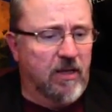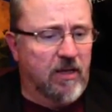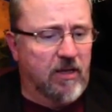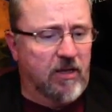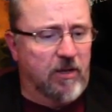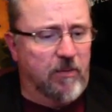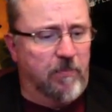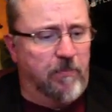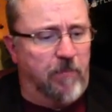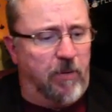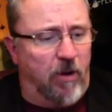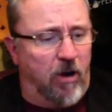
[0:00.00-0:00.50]

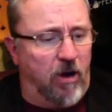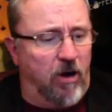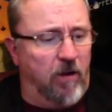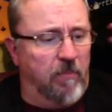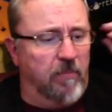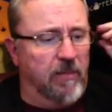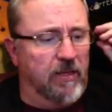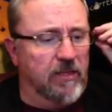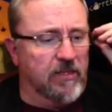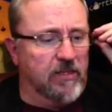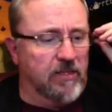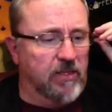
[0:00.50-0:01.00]

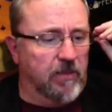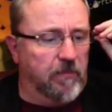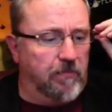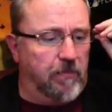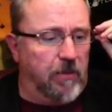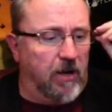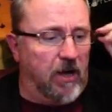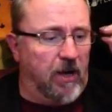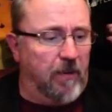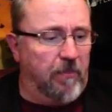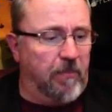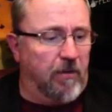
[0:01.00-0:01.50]
compartments. The
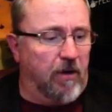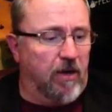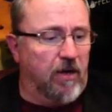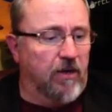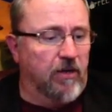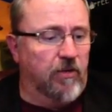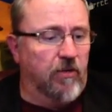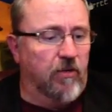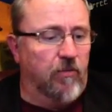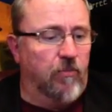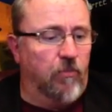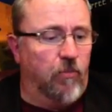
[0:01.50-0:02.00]
pump
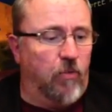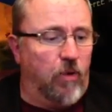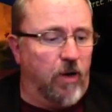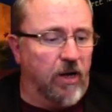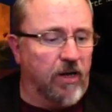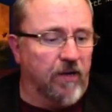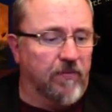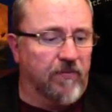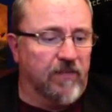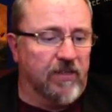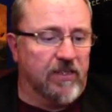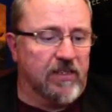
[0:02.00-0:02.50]
on
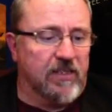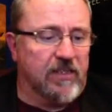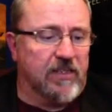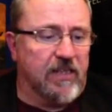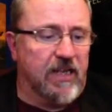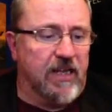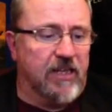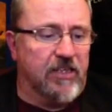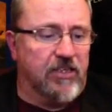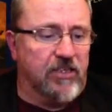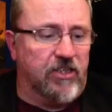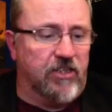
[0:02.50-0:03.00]
one of the
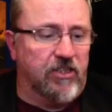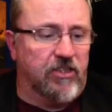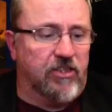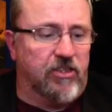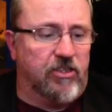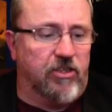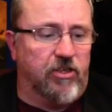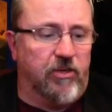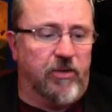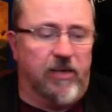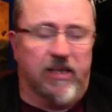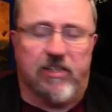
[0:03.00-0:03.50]
station's
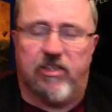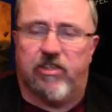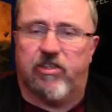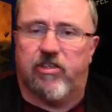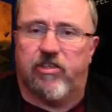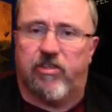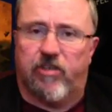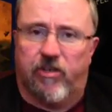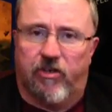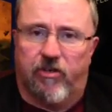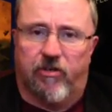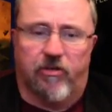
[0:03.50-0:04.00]
two
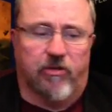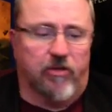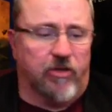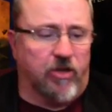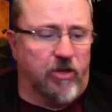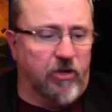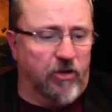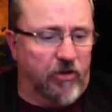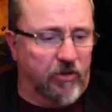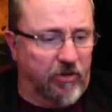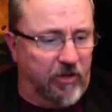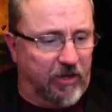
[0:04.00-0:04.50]
external
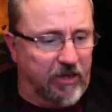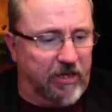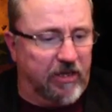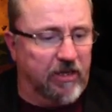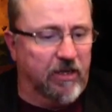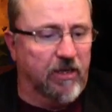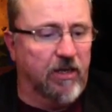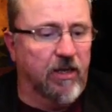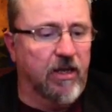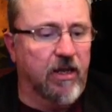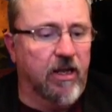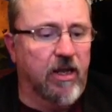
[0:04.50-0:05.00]

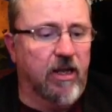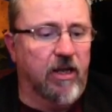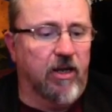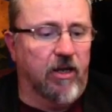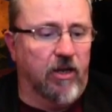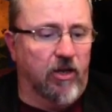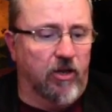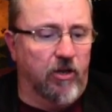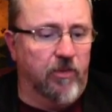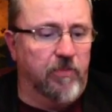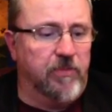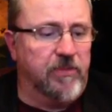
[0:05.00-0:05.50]
cooling
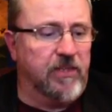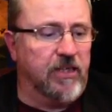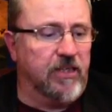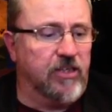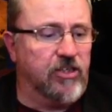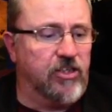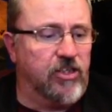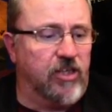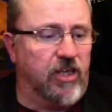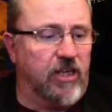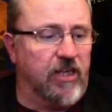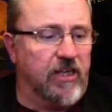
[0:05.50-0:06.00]
loops has
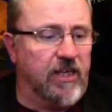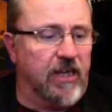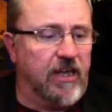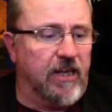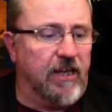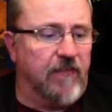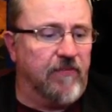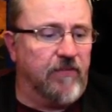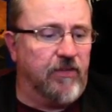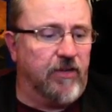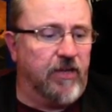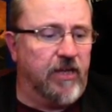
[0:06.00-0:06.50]
shut down
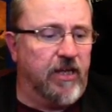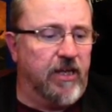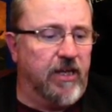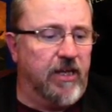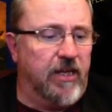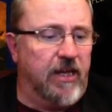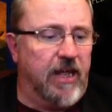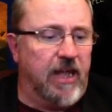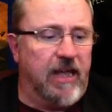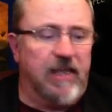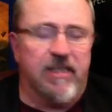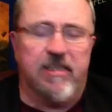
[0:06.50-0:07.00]
after
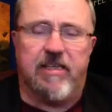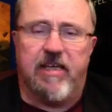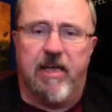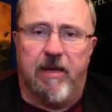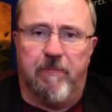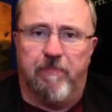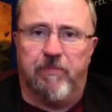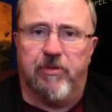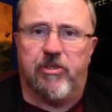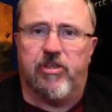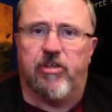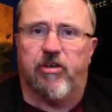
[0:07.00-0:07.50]
hitting a
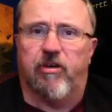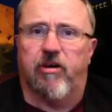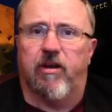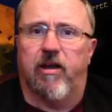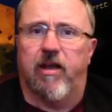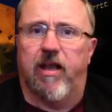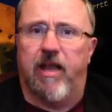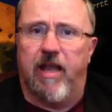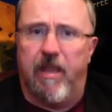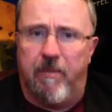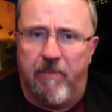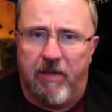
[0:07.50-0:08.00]
temperature
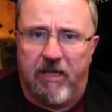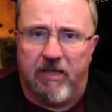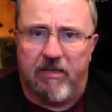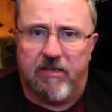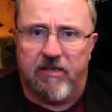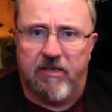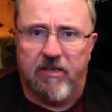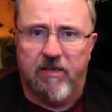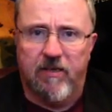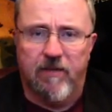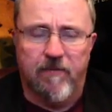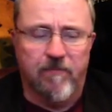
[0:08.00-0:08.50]

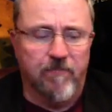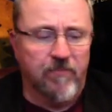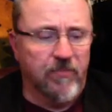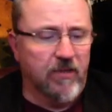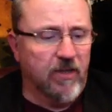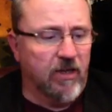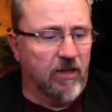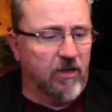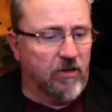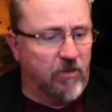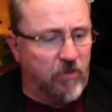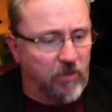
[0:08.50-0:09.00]
limit,
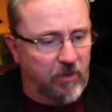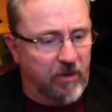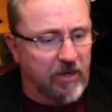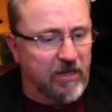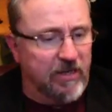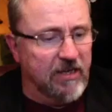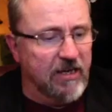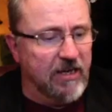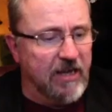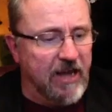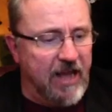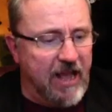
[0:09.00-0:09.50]

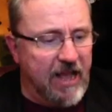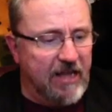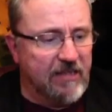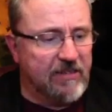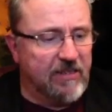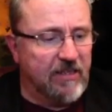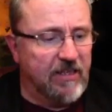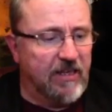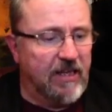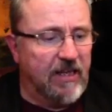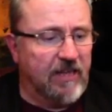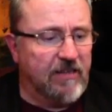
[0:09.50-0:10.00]
according to
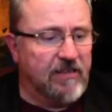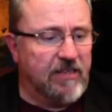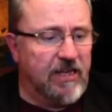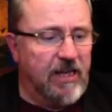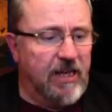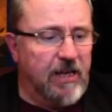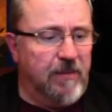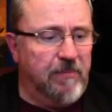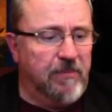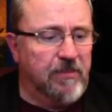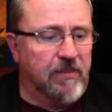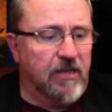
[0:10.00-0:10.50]
NASA. Now,
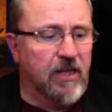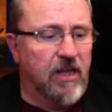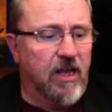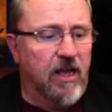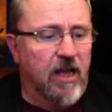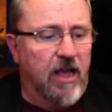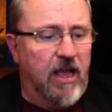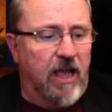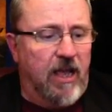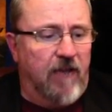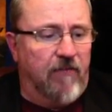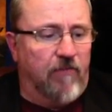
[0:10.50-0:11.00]
teams
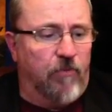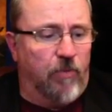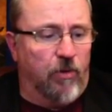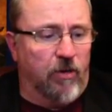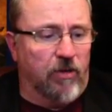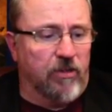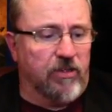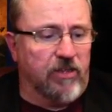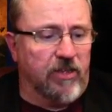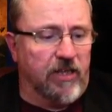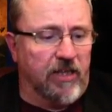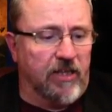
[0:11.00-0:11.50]
have
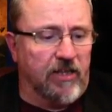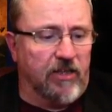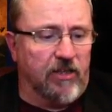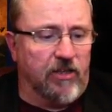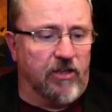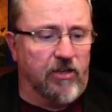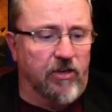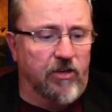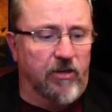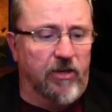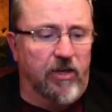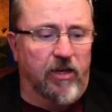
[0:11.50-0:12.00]
worked to get the
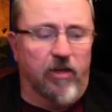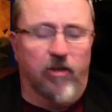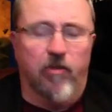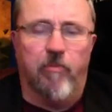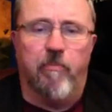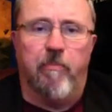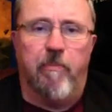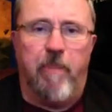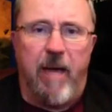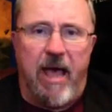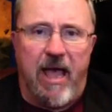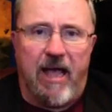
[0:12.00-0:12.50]
cooling
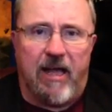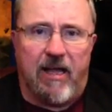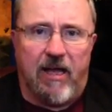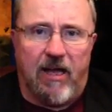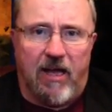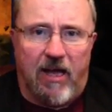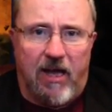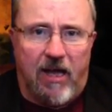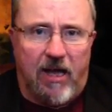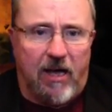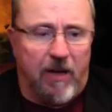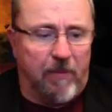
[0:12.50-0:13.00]
loop back
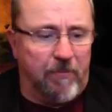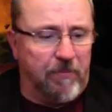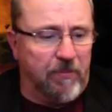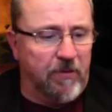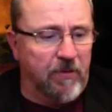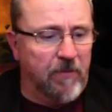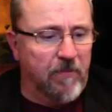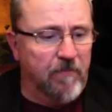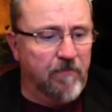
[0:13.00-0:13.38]
up